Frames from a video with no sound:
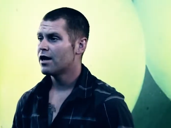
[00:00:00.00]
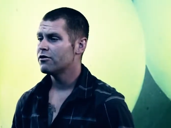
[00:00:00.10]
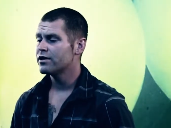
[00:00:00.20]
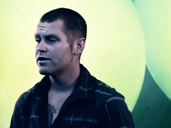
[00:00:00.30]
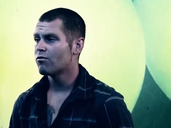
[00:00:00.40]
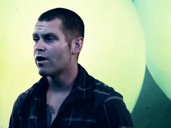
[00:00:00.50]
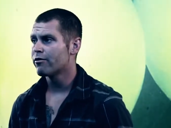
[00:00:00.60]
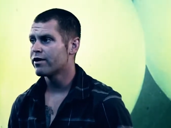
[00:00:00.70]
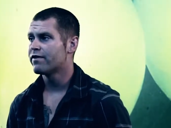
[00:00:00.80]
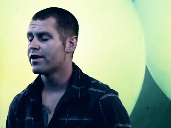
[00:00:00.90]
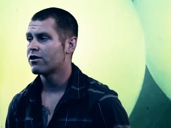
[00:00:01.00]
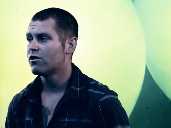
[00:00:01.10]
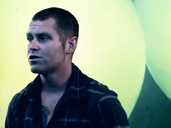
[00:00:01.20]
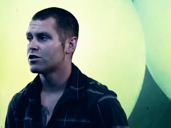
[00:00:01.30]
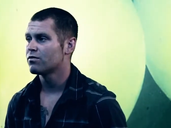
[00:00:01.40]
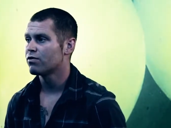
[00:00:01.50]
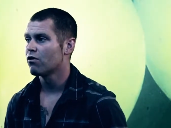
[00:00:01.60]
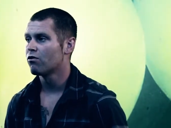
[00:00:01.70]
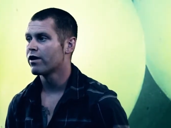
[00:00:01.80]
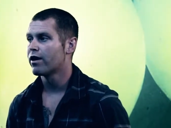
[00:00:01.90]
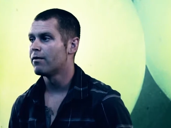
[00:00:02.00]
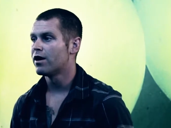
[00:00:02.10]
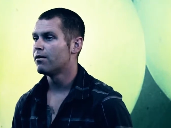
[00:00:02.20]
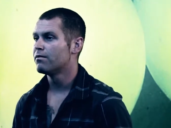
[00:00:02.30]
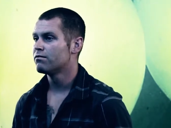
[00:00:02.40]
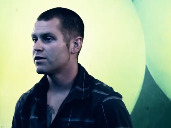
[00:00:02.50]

entering the Winery and Viticulture program,